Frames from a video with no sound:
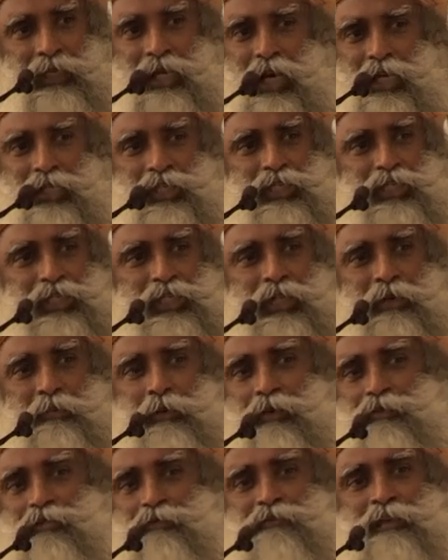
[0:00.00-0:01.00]
A certain
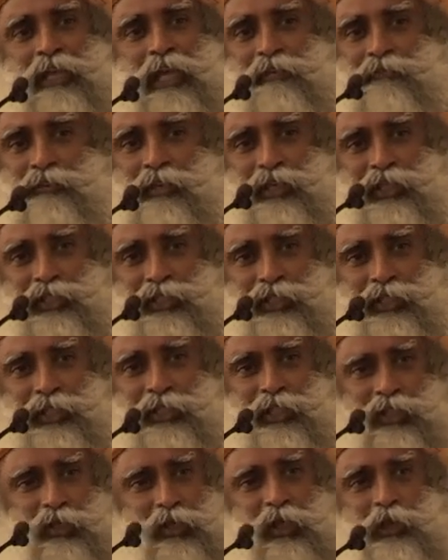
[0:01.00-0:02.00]
amount of life energy,
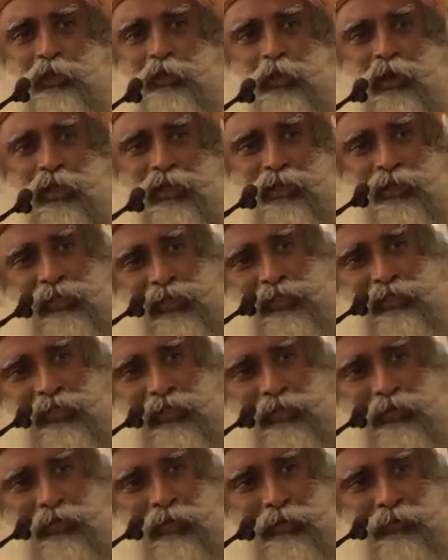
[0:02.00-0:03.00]
that's all you are, isn't
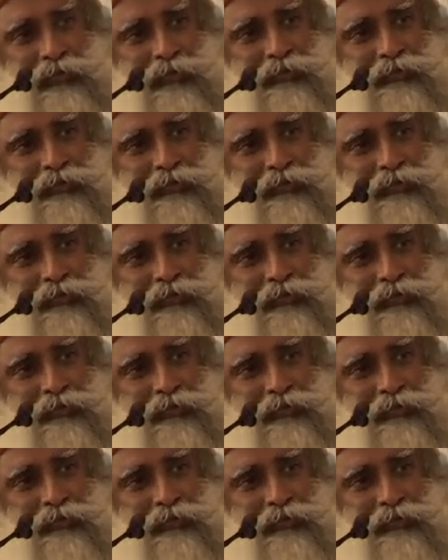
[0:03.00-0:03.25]
it so?